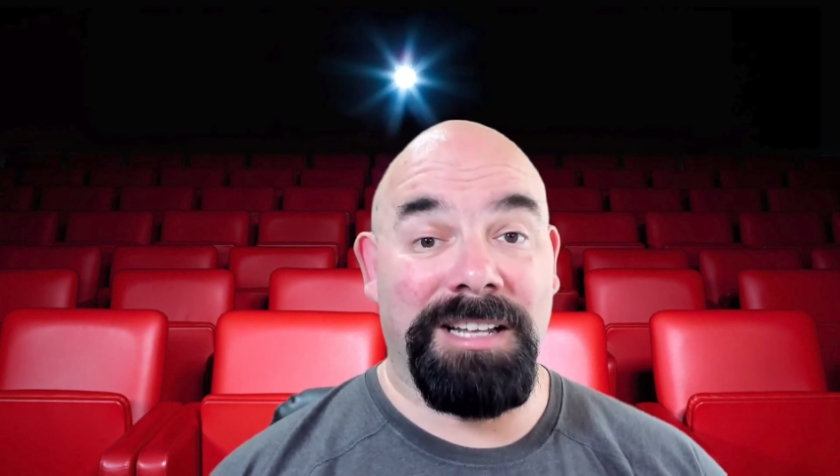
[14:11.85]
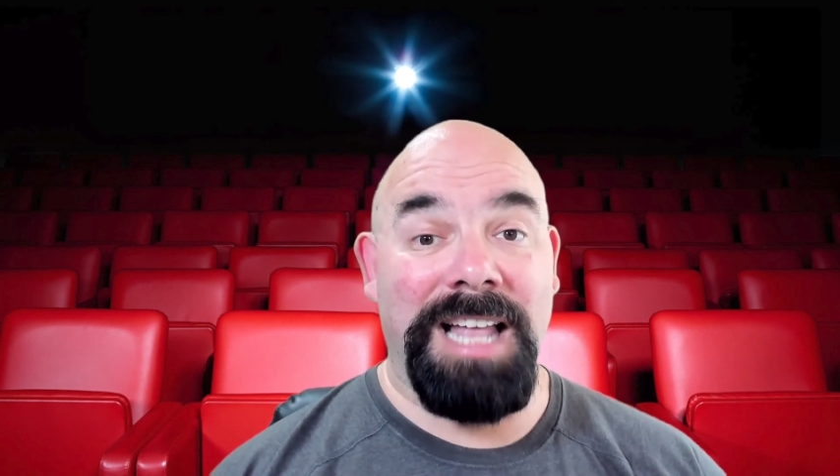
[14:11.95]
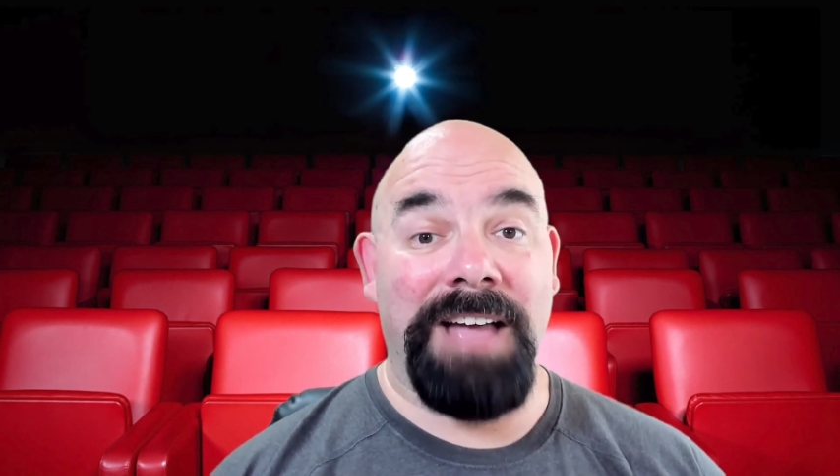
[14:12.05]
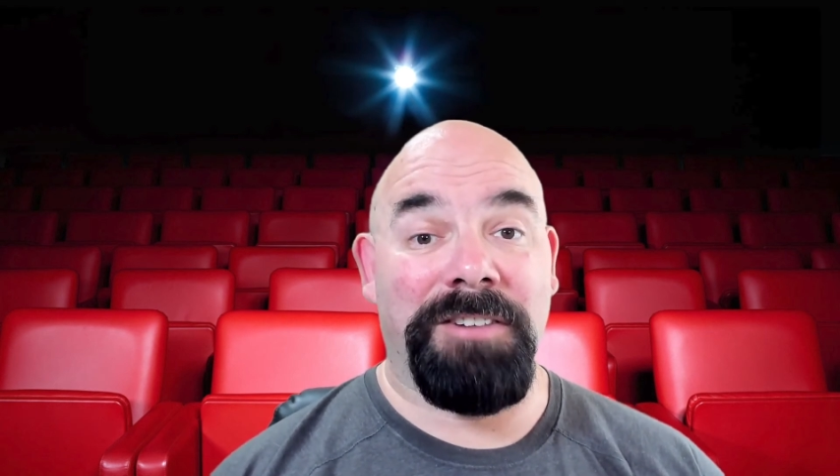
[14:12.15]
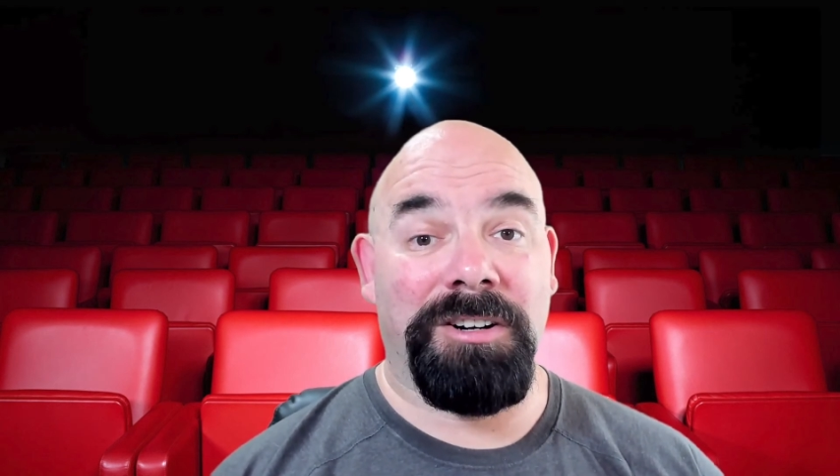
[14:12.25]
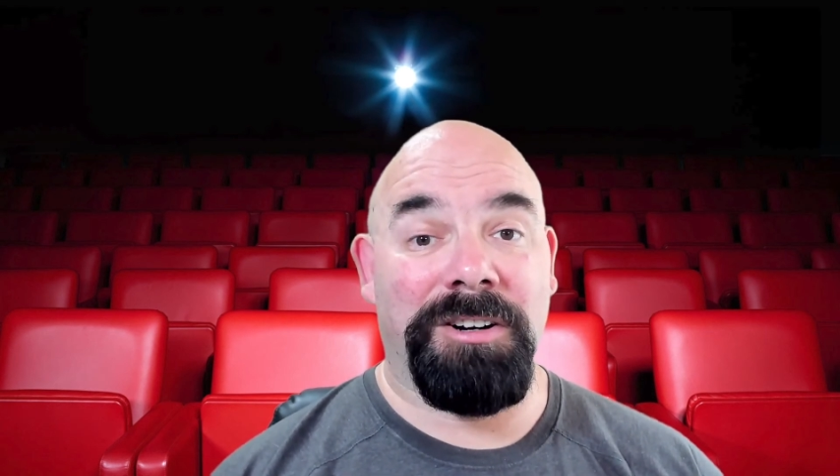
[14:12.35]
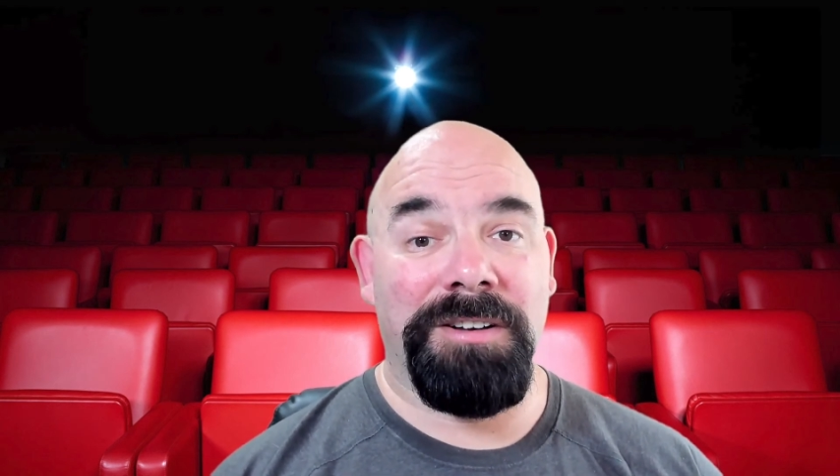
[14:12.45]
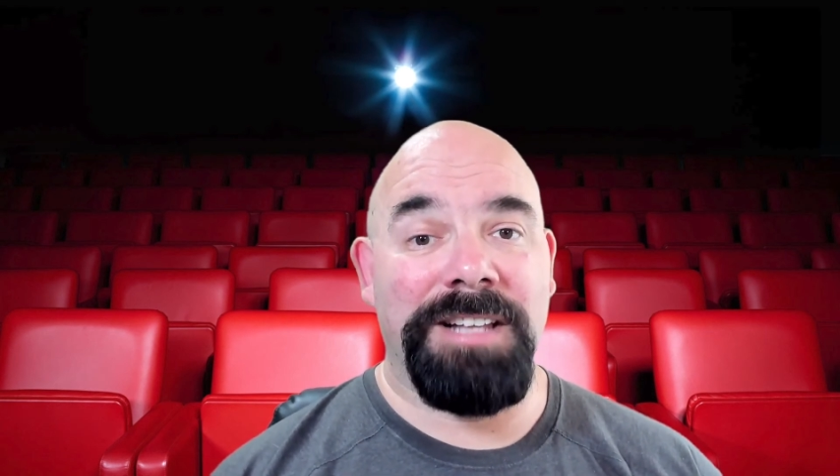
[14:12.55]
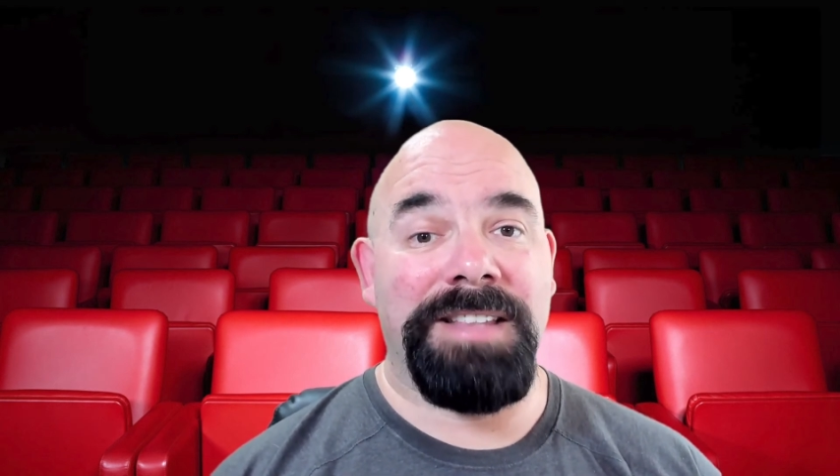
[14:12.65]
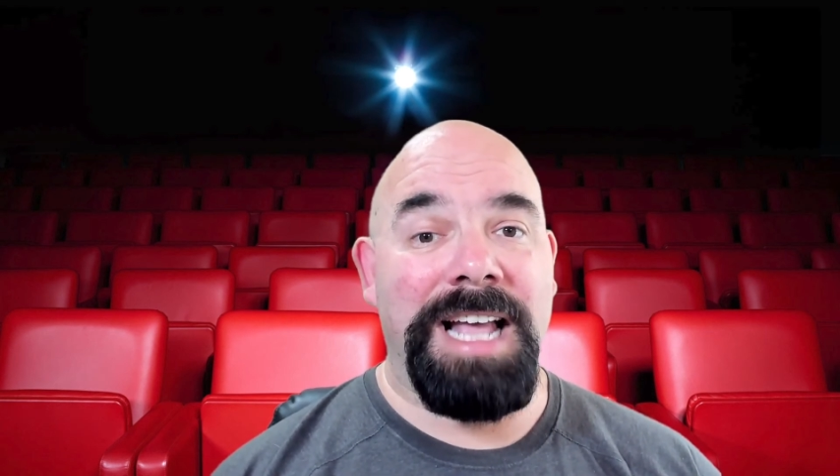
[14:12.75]
to laugh at her,
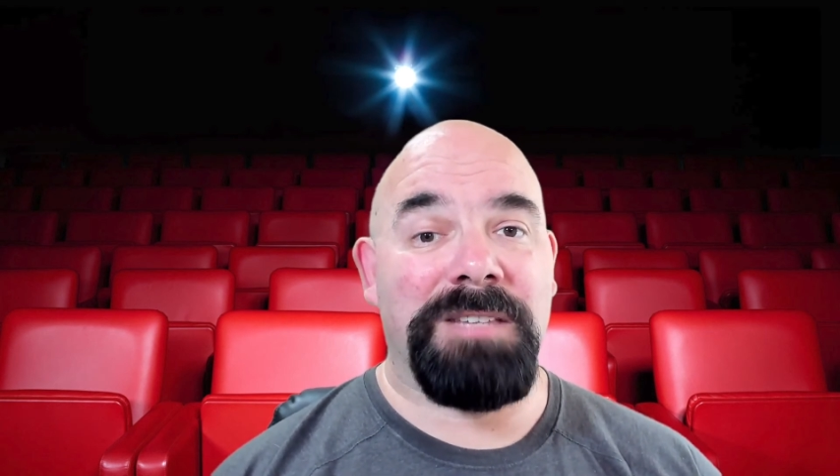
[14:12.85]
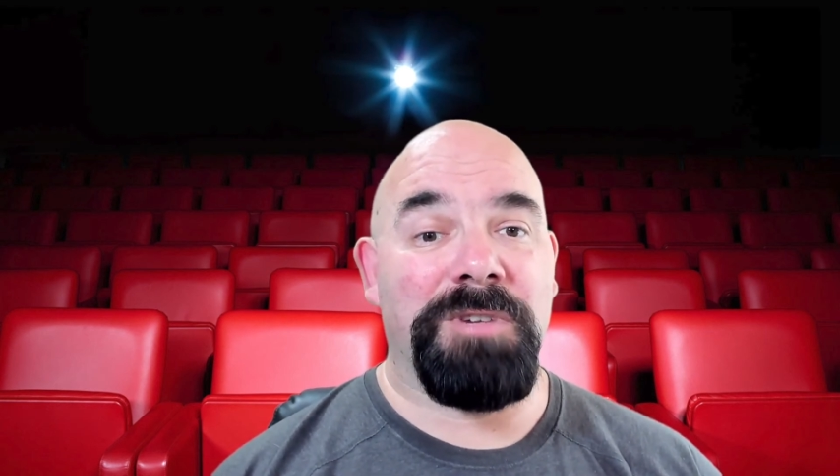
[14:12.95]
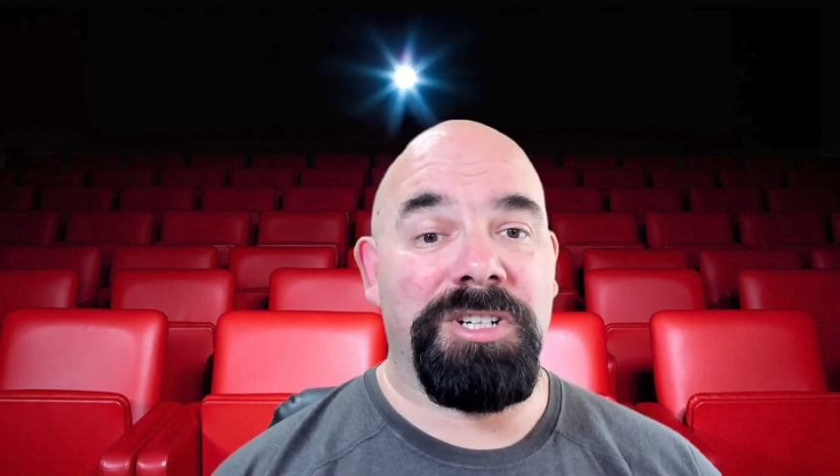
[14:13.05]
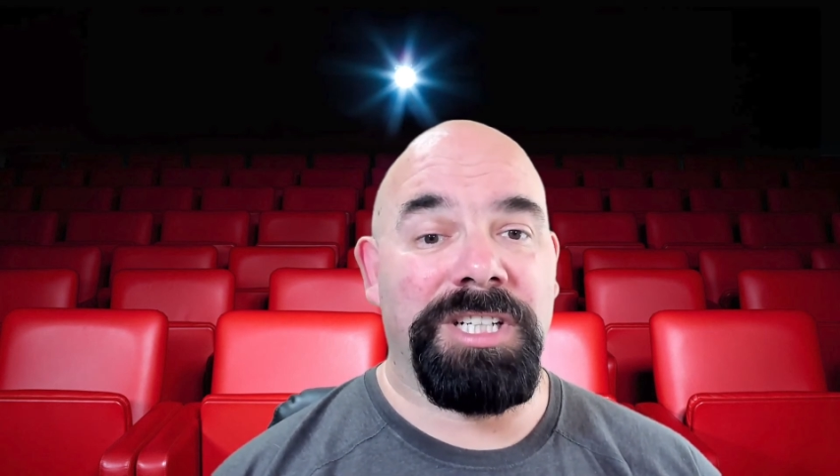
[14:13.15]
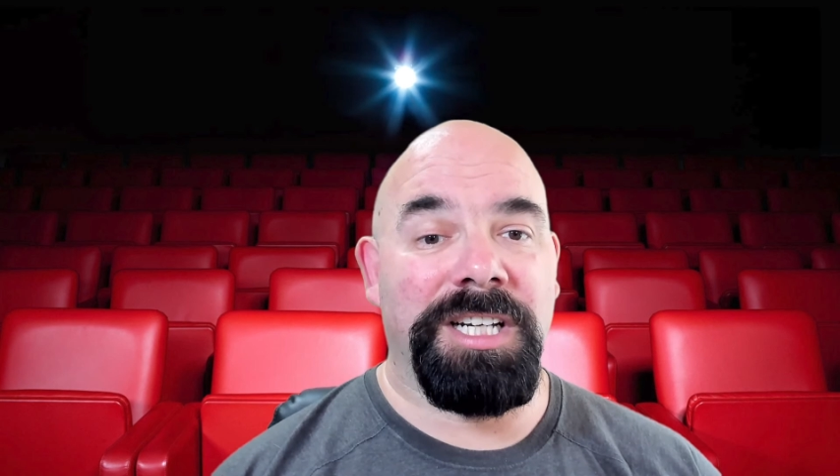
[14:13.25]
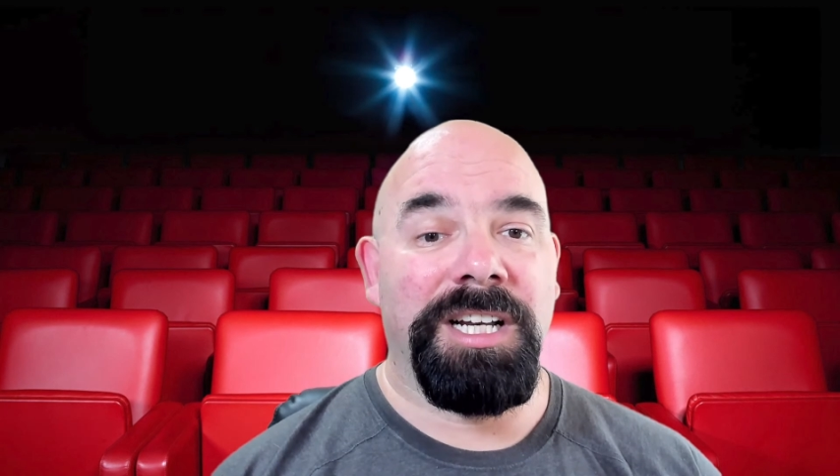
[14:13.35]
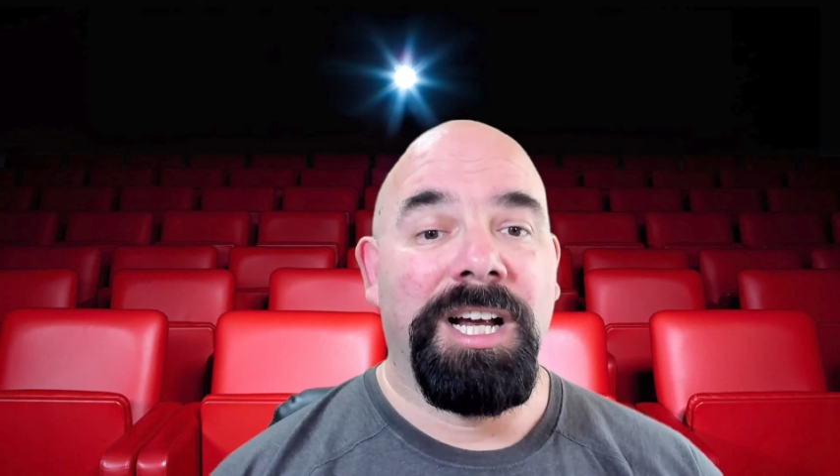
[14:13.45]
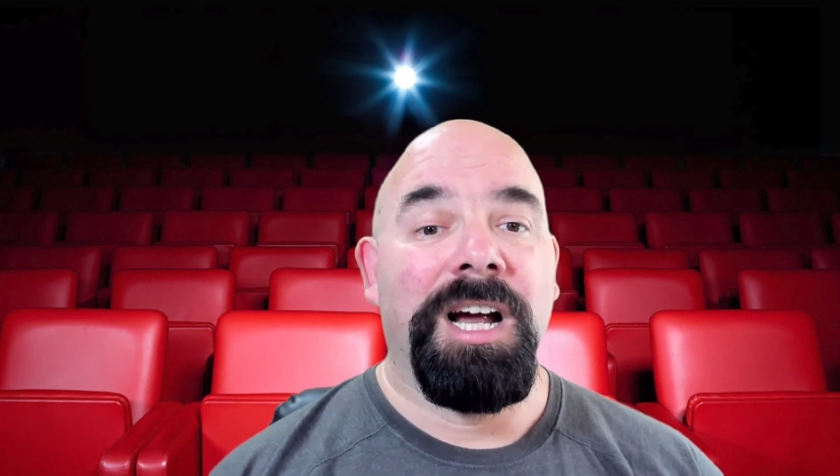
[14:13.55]
that that's what she